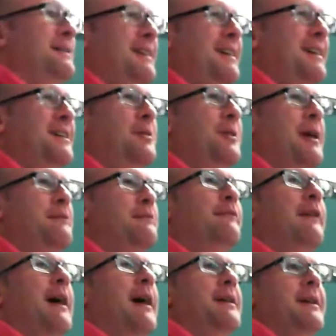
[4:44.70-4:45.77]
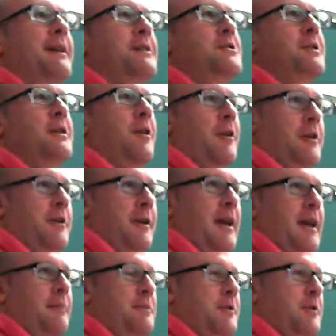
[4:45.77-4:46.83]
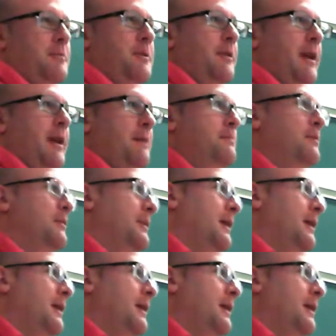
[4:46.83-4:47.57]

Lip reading: here you can find actually on your laptop, you can pull